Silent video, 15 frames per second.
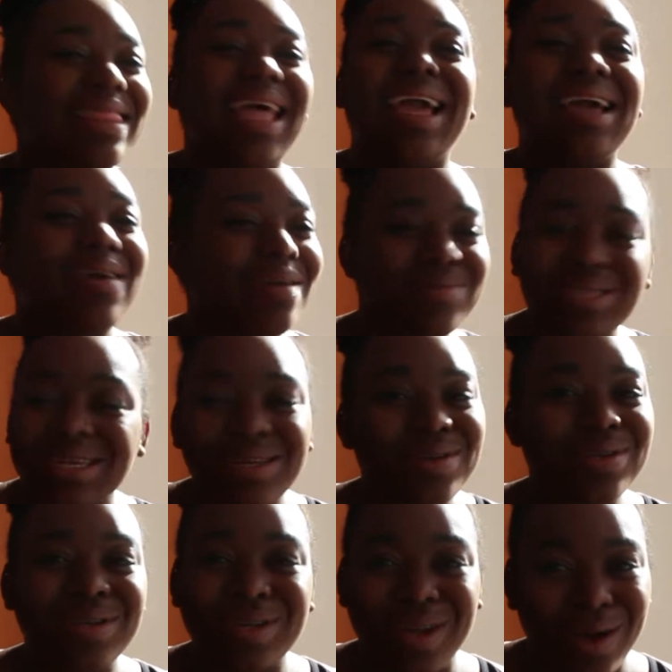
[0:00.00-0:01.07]
Like, I was like,
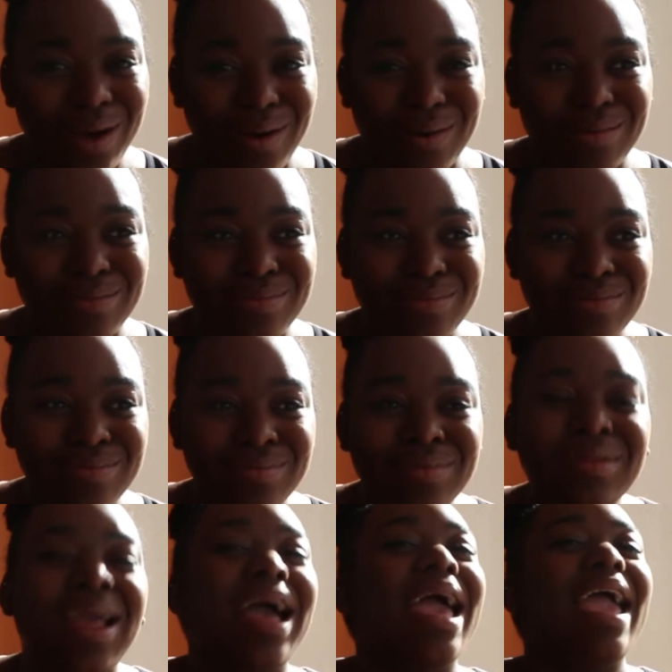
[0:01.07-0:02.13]
no.
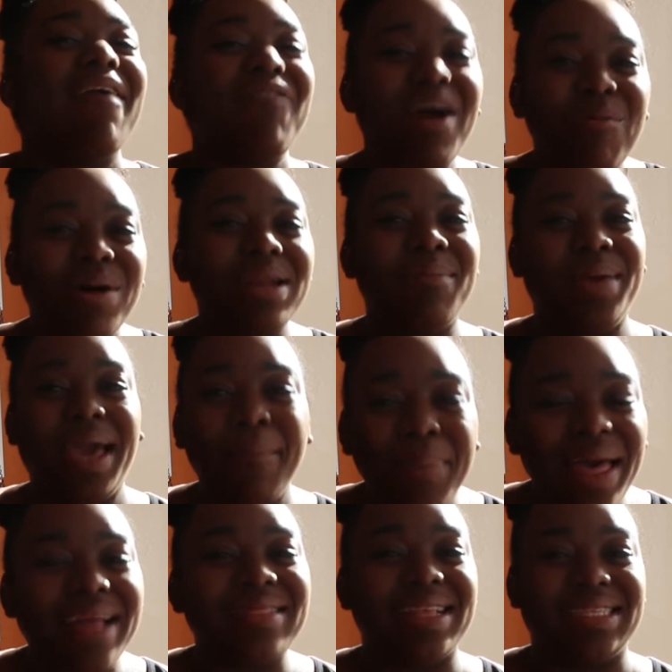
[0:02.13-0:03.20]
If I want to be up
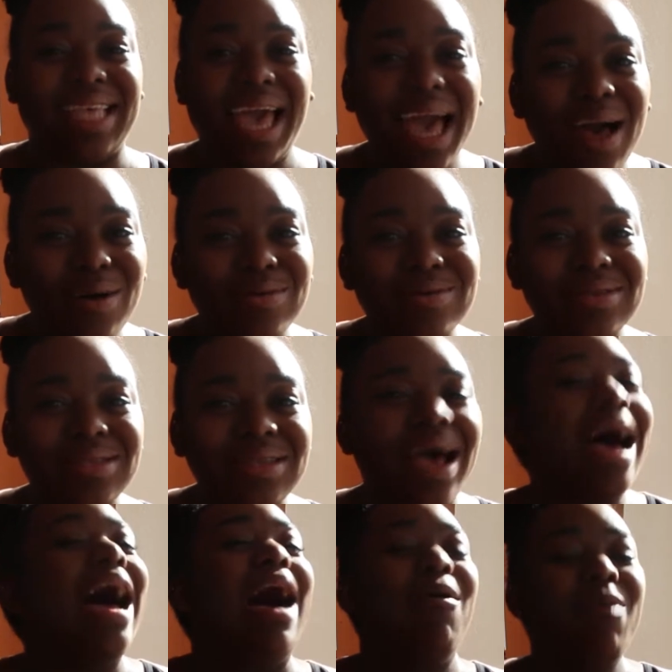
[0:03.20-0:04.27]
out this house,
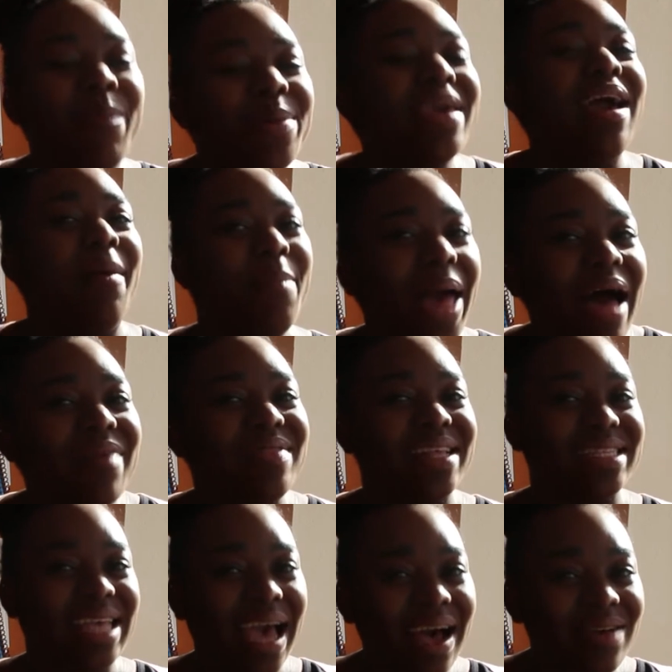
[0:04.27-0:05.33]
I will be up out
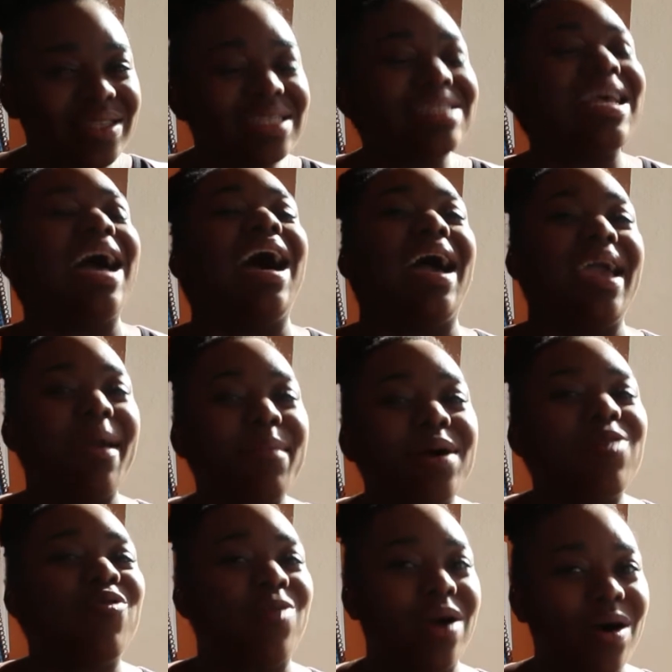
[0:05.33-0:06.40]
this house because I am a
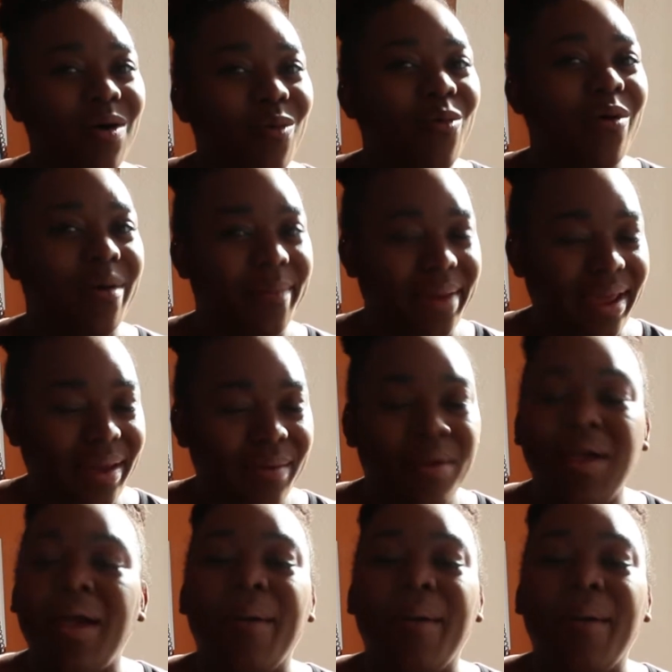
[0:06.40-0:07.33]
grown woman.